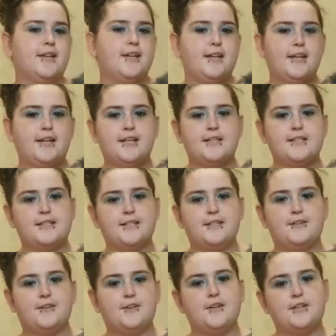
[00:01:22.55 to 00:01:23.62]
He didn't see
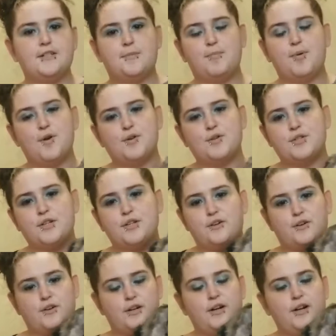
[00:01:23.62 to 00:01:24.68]
her as a person
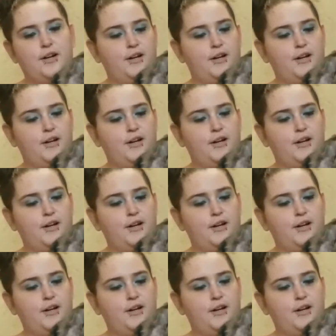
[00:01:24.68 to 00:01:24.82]
or,